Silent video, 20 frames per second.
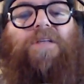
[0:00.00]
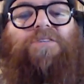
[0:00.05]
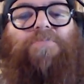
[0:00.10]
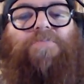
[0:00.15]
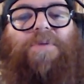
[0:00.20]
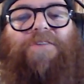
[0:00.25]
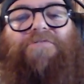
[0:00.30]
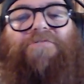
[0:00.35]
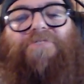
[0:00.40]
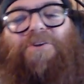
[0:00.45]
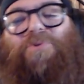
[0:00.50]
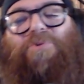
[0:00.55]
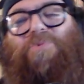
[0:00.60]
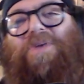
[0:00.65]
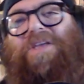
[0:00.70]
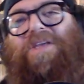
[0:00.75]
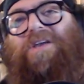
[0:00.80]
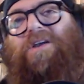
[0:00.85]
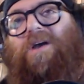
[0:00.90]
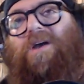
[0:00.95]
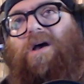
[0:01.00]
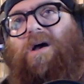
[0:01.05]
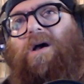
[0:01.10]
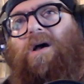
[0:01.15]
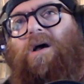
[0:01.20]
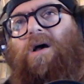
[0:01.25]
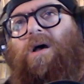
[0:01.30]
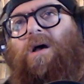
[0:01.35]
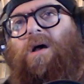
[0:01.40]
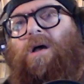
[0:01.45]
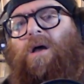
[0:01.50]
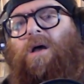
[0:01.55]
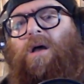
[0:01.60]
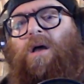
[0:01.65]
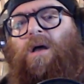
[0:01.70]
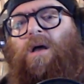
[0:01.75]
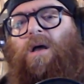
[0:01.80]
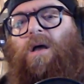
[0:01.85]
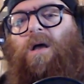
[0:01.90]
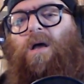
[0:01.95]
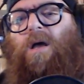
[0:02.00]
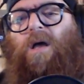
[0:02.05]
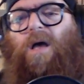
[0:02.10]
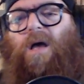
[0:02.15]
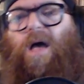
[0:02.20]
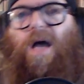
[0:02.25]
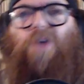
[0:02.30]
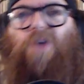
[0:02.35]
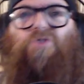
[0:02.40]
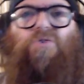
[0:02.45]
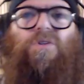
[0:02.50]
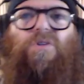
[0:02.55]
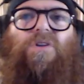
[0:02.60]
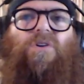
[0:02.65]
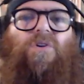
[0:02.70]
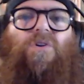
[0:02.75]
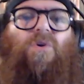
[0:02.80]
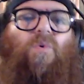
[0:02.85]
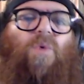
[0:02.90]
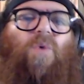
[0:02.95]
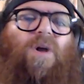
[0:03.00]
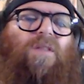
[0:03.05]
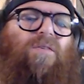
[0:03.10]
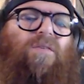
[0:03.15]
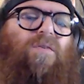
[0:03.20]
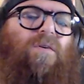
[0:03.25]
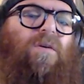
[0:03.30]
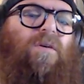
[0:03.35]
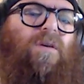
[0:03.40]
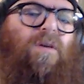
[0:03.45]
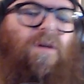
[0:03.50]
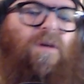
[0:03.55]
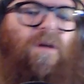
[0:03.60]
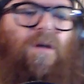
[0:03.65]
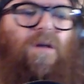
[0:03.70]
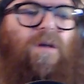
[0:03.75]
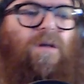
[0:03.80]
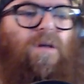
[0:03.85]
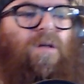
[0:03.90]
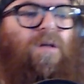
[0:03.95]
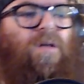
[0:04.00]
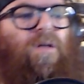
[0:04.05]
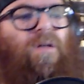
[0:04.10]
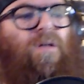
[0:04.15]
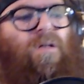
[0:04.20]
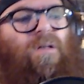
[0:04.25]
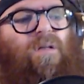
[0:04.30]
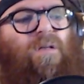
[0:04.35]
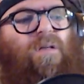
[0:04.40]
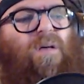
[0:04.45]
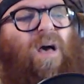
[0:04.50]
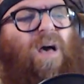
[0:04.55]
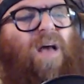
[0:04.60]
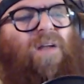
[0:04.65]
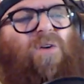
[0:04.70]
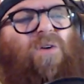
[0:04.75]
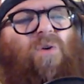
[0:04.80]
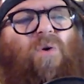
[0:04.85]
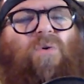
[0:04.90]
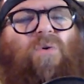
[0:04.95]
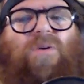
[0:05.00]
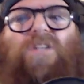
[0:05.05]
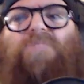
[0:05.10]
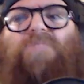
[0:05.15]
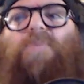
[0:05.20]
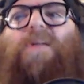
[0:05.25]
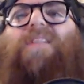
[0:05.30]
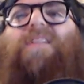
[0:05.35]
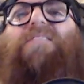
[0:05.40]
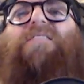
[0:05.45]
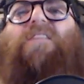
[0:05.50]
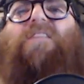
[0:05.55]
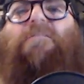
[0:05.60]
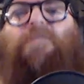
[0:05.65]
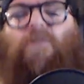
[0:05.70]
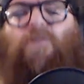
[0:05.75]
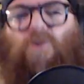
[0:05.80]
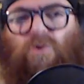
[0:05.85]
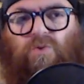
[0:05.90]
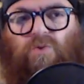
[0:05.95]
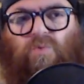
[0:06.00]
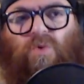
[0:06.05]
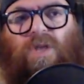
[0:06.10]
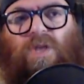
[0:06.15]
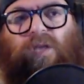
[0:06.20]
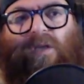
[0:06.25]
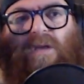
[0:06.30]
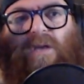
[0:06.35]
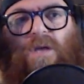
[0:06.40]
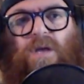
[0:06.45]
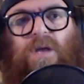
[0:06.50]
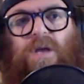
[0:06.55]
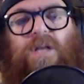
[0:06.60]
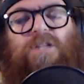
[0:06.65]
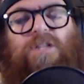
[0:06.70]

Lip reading: It's been a fun week. Actually, you know what? I don't know. It's been a difficult week.